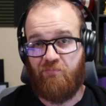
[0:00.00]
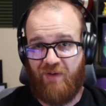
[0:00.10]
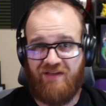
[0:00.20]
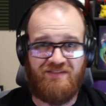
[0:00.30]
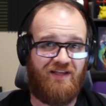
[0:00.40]

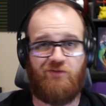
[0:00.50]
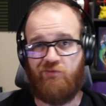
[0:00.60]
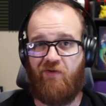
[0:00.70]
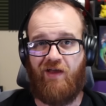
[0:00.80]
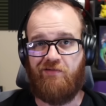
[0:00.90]
best decks
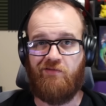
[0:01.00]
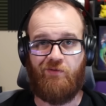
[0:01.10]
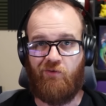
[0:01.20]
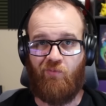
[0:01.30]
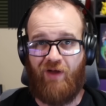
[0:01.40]
we've had in a
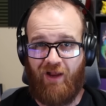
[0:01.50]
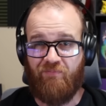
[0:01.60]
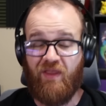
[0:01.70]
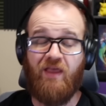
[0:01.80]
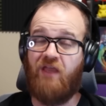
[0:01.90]
little while.
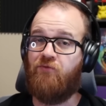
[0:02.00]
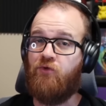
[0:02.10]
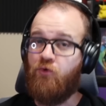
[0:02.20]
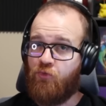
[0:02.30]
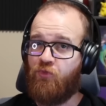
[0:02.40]
If
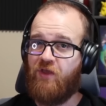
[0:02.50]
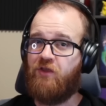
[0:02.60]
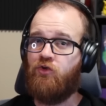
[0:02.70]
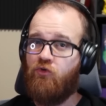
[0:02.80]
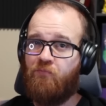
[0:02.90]
you think
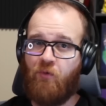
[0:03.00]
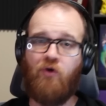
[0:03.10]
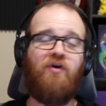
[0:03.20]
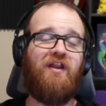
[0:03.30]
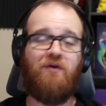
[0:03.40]
you've
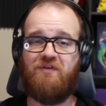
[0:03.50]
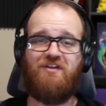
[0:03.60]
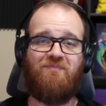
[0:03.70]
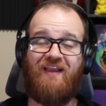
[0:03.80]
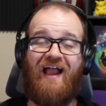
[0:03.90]
broken it with
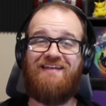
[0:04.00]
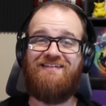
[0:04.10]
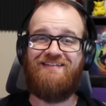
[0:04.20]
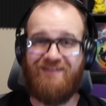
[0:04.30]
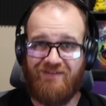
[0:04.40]
something I
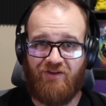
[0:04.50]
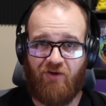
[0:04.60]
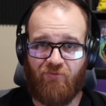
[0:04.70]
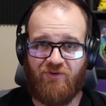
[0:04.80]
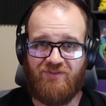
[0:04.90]
didn't
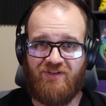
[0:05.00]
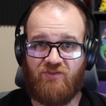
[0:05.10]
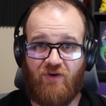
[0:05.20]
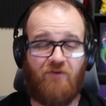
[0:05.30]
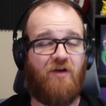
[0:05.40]
cover in
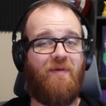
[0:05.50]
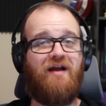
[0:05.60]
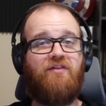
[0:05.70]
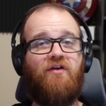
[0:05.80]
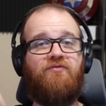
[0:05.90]
today's roundup,
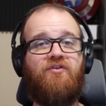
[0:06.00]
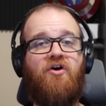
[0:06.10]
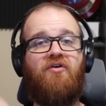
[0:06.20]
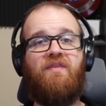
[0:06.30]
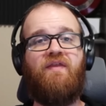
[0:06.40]
I'd love to
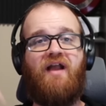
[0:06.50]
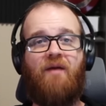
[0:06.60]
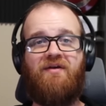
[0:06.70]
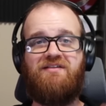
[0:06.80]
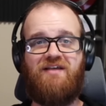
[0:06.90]
know in the
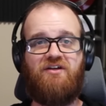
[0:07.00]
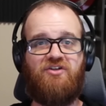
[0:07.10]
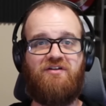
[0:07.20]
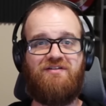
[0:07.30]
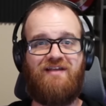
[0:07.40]
comments
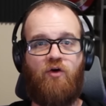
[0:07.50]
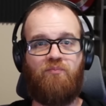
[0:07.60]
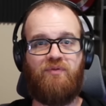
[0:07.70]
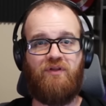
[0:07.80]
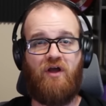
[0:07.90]
section down
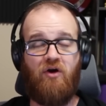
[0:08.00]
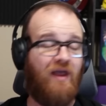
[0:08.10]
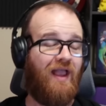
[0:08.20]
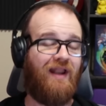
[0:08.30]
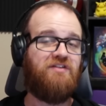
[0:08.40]
below.
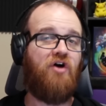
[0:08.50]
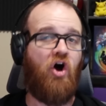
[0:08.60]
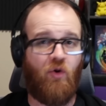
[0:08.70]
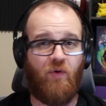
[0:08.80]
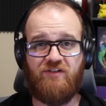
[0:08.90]
And as
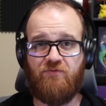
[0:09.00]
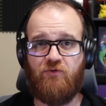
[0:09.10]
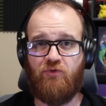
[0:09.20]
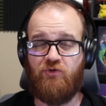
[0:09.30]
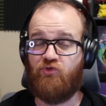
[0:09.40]
always, if
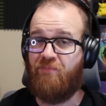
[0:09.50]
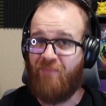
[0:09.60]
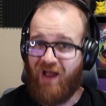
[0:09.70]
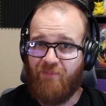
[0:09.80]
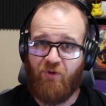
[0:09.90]
you enjoyed
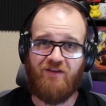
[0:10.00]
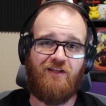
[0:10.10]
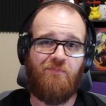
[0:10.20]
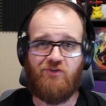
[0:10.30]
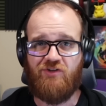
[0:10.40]
my
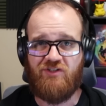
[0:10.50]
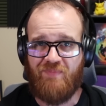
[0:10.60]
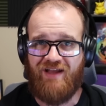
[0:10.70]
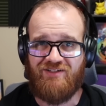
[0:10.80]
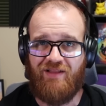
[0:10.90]
breakdown, be sure to
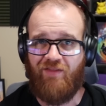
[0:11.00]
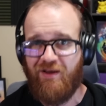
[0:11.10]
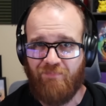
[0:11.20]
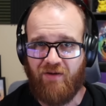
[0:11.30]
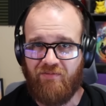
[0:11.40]
smash that
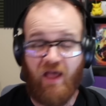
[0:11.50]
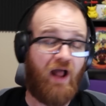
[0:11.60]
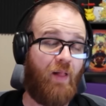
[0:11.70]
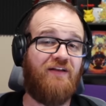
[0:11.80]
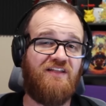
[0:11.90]
like button.
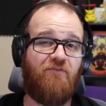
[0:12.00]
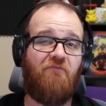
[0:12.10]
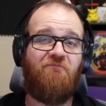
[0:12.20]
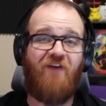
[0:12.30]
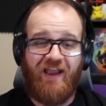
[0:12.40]
I'd like to give
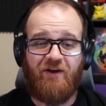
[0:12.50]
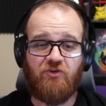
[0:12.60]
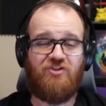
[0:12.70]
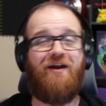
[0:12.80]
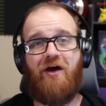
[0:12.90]
a final
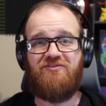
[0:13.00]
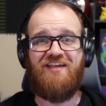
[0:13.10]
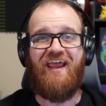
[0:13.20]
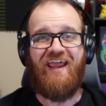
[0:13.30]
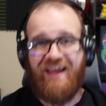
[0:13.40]
shout out
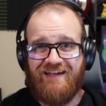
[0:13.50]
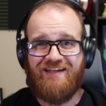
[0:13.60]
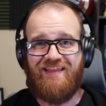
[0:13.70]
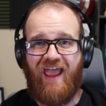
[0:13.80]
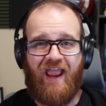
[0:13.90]
to Into
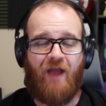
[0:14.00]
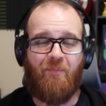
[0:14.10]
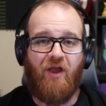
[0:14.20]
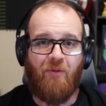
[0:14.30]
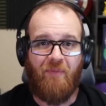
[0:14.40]
the
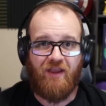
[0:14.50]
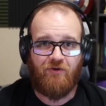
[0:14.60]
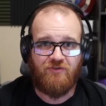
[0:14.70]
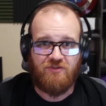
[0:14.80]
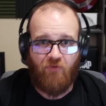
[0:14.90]
AM,
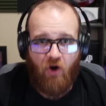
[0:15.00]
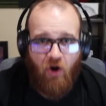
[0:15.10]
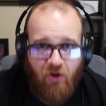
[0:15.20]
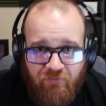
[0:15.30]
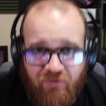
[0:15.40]
makers of
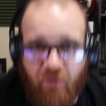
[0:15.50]
all of the